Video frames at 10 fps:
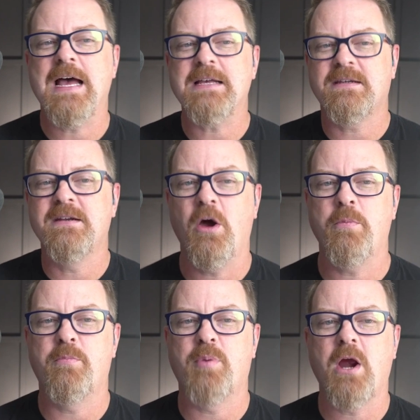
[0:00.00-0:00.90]
DAST can
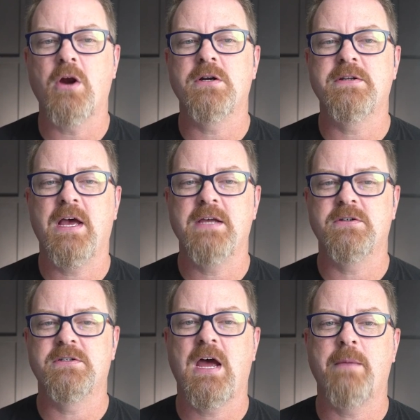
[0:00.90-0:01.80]
help you
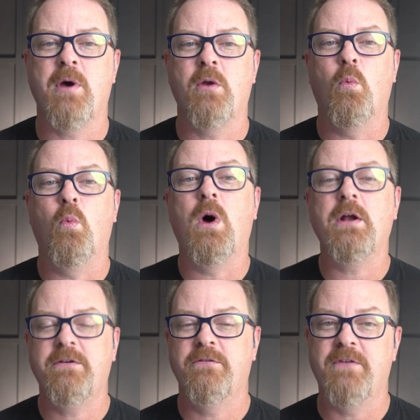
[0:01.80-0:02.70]
prioritize your time on
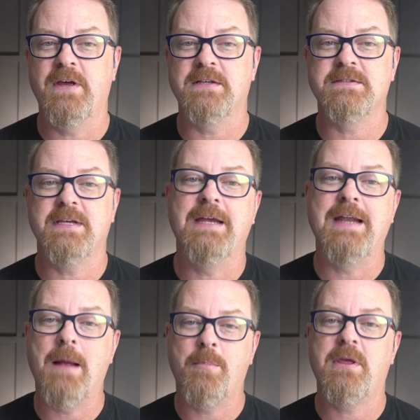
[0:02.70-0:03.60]
what to fix
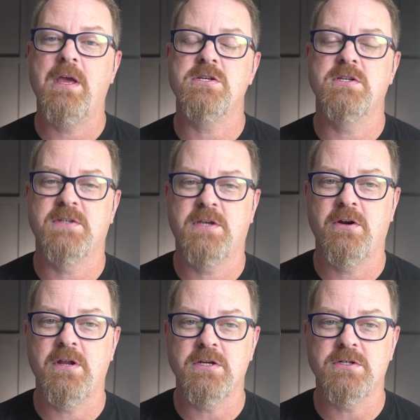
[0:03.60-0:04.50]
in application
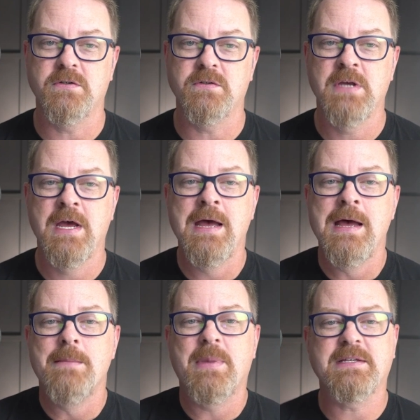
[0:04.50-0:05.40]
security issues
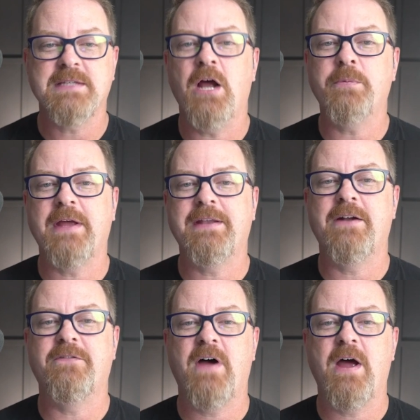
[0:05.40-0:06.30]
because it helps
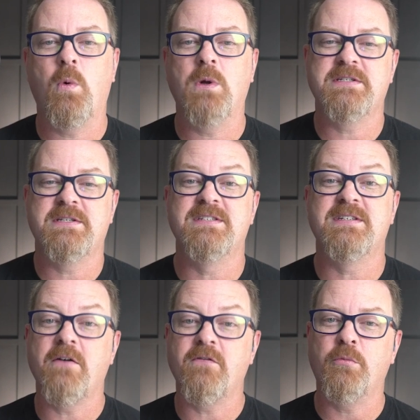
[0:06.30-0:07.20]
identify what's
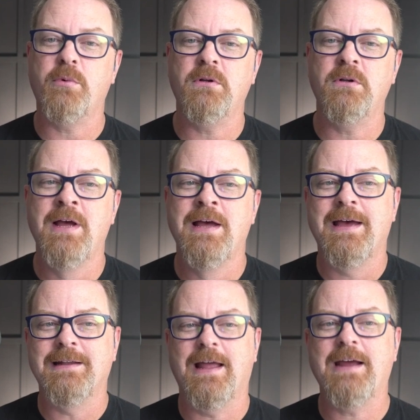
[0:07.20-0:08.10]
discoverable
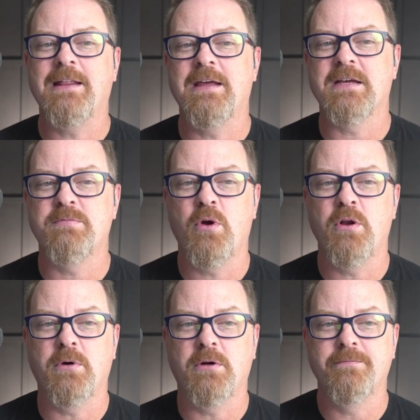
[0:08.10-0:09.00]
and likely
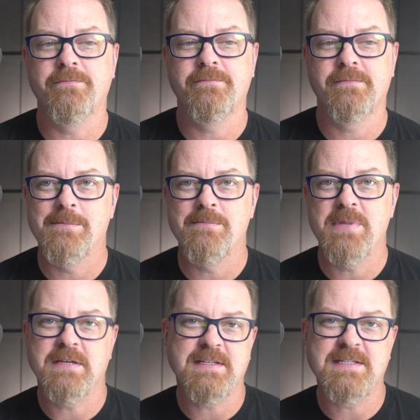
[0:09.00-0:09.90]
exploitable
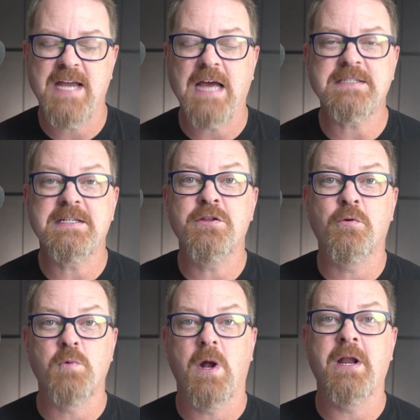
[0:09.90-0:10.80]
because it's testing
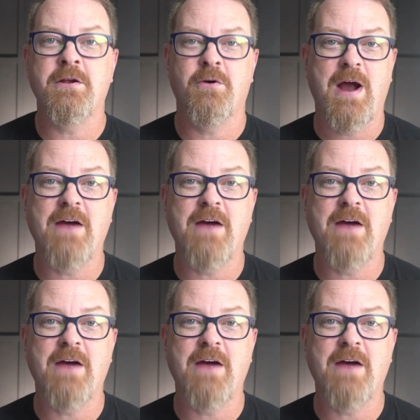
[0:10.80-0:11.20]
the running